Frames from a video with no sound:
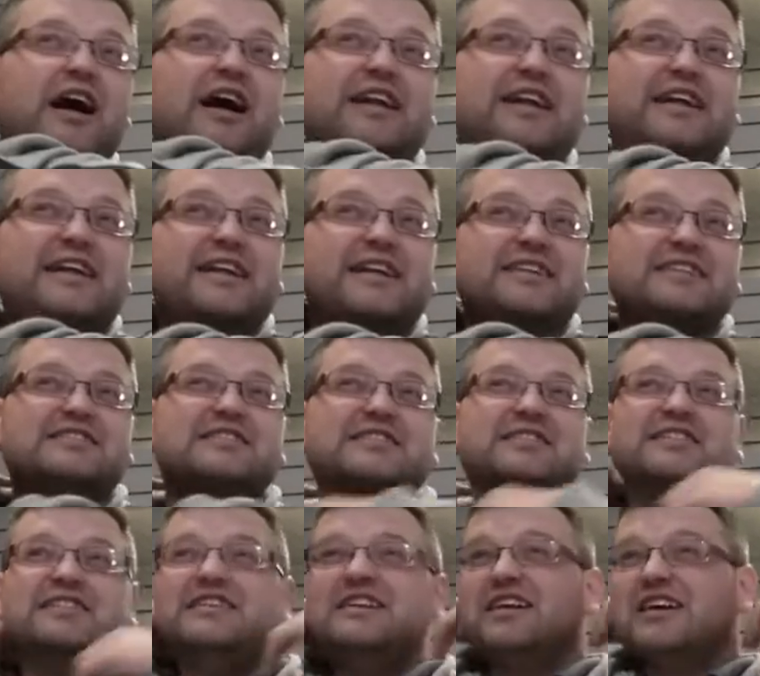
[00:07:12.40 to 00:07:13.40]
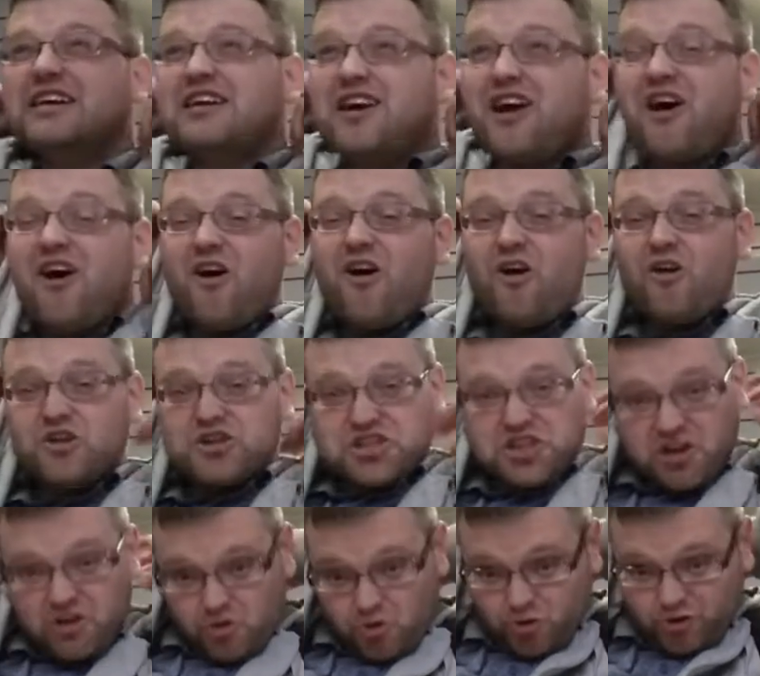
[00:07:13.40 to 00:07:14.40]
and then it's the car
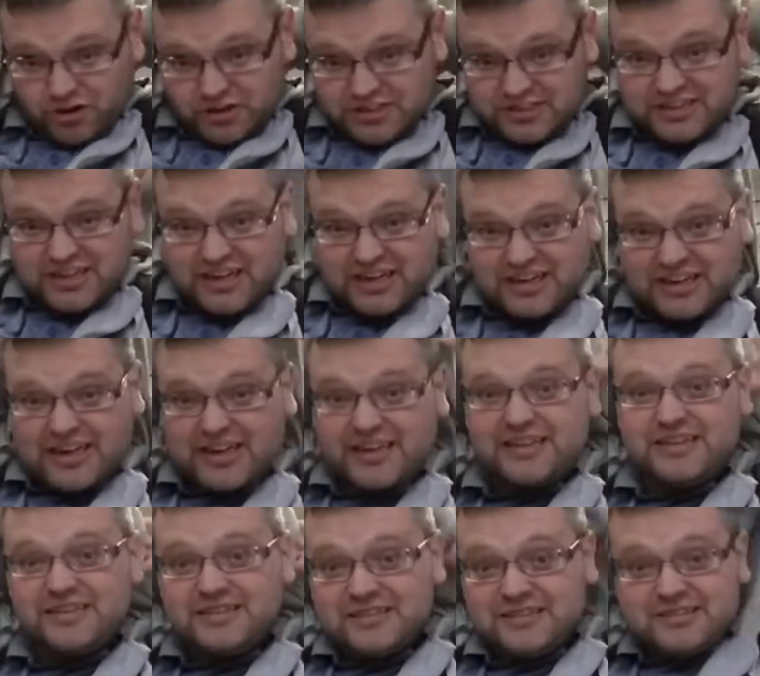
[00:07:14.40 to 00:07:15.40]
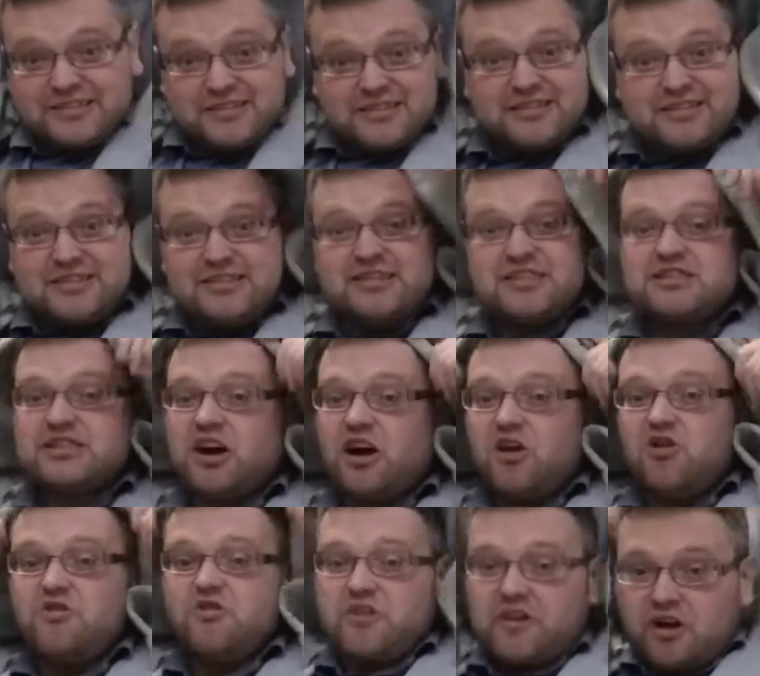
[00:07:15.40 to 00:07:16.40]
show on Sunday. So
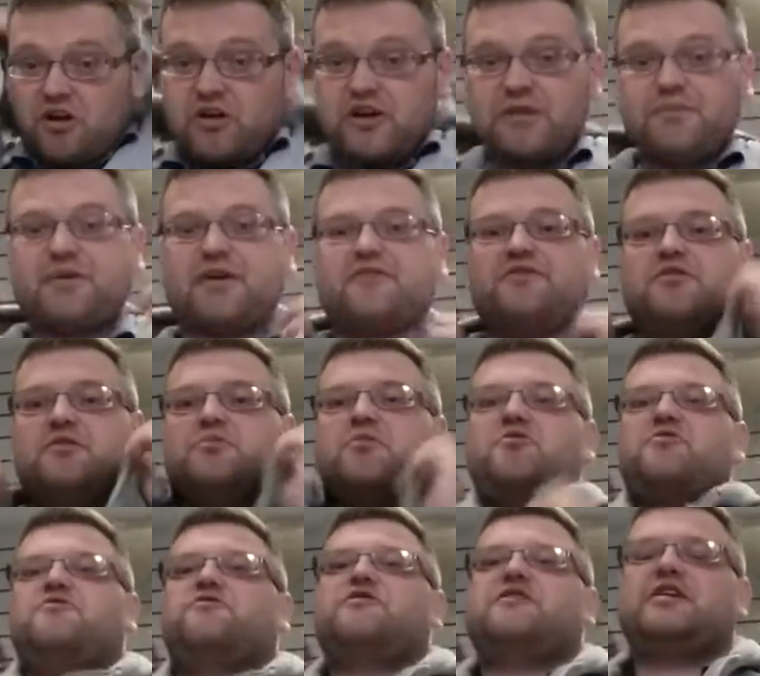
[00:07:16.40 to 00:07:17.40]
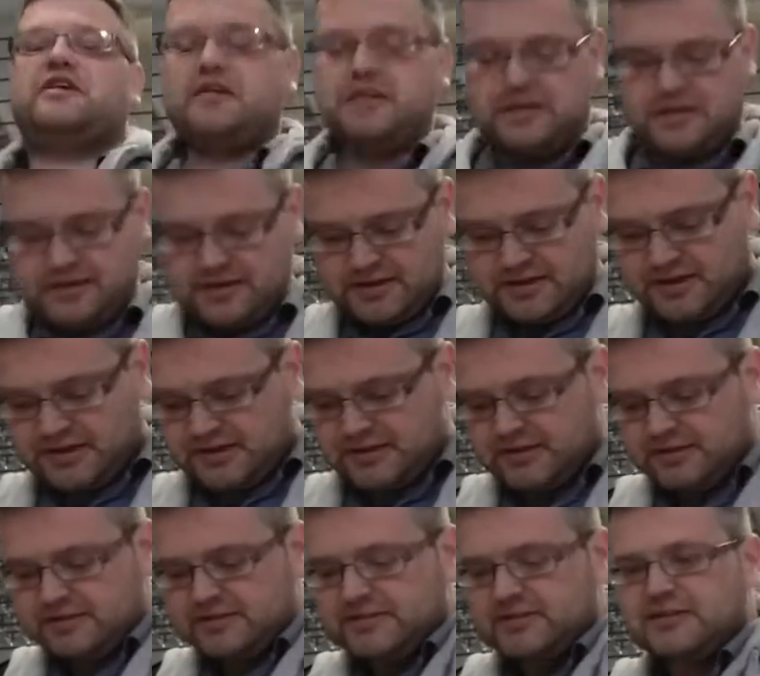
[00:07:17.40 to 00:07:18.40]
hopefully I'll get back from the boot fair
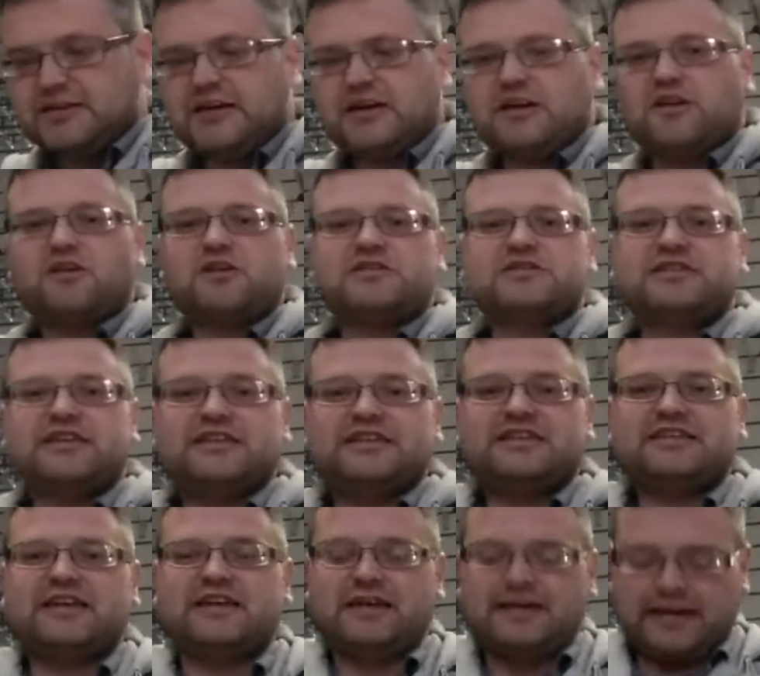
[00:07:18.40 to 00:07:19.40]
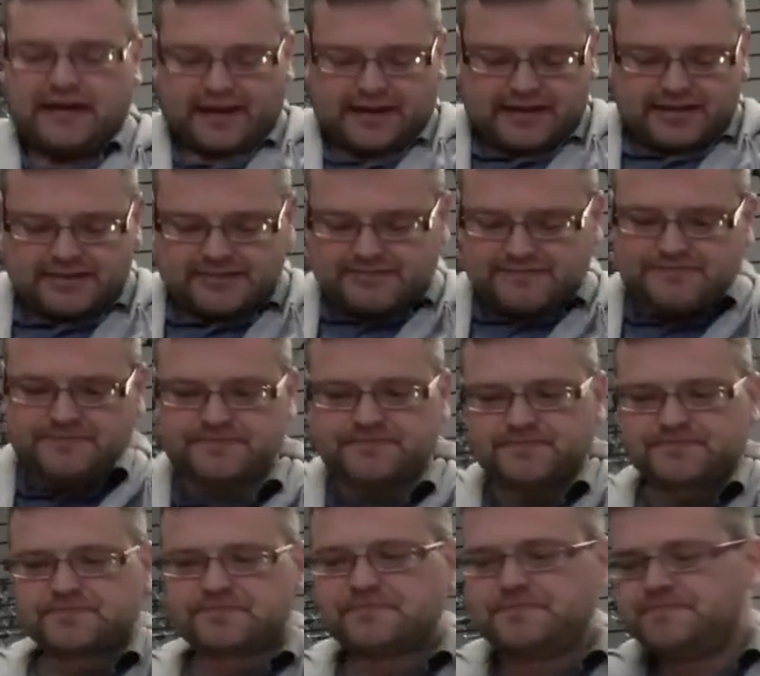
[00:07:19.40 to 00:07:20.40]
and I can take you down there
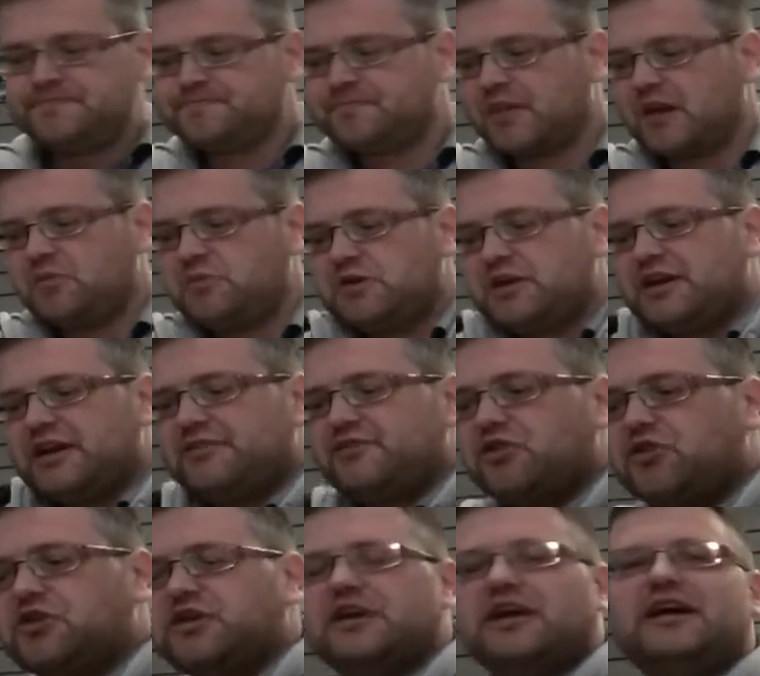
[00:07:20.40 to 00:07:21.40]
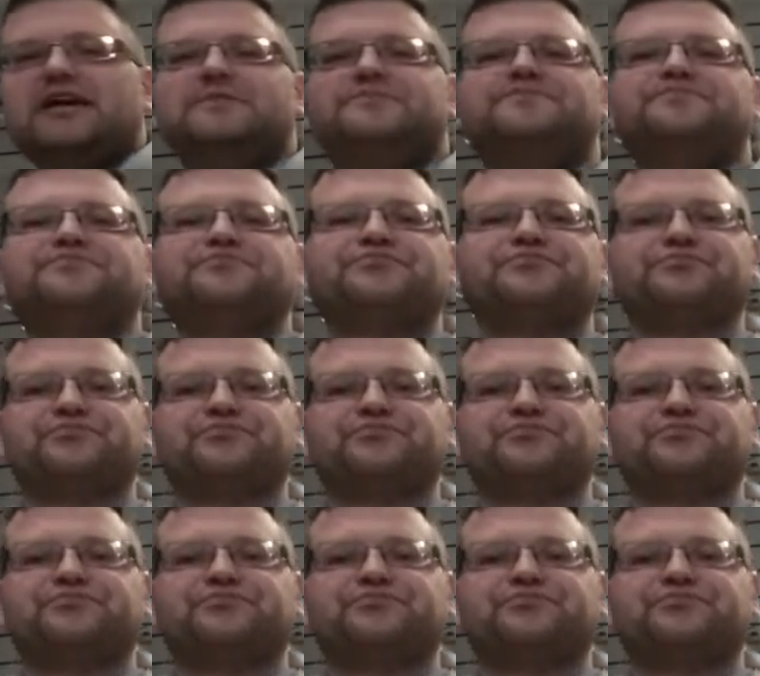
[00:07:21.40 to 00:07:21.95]
and we can have a look at that.